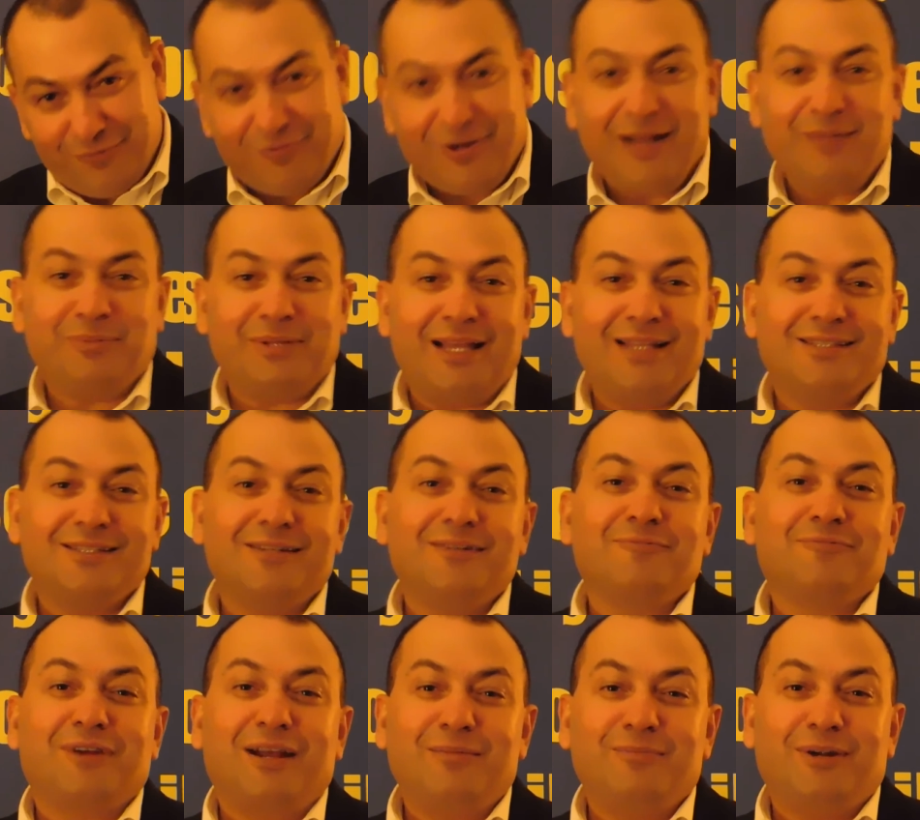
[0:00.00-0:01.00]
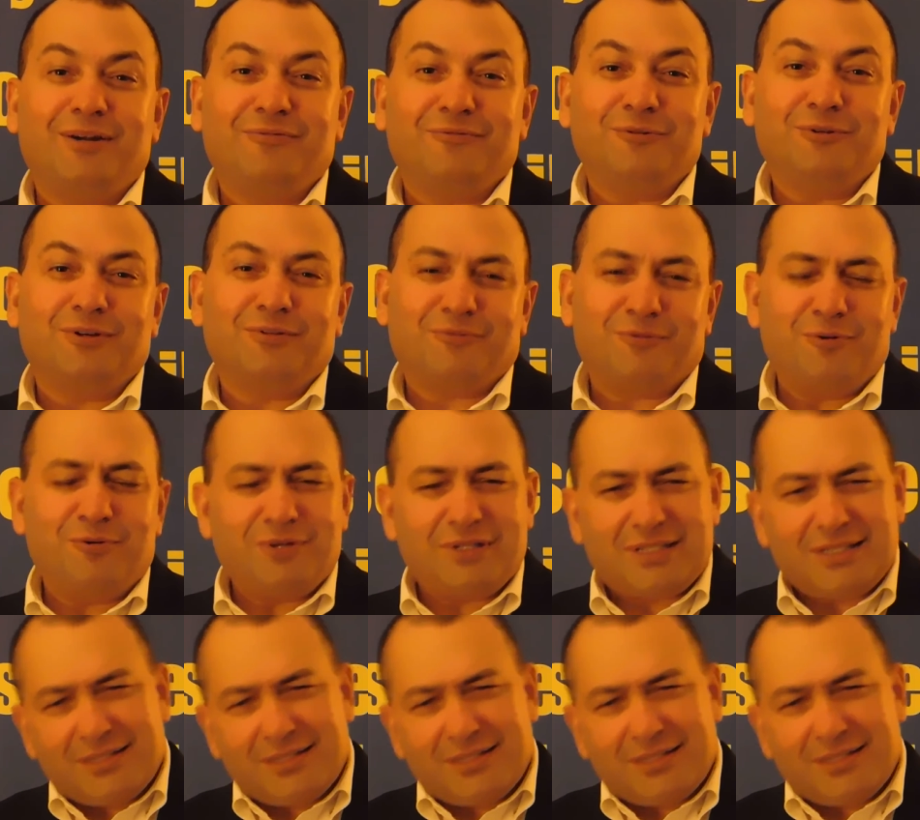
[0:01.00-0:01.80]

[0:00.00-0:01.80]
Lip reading: Fried plantain and fried breadfruit, of course,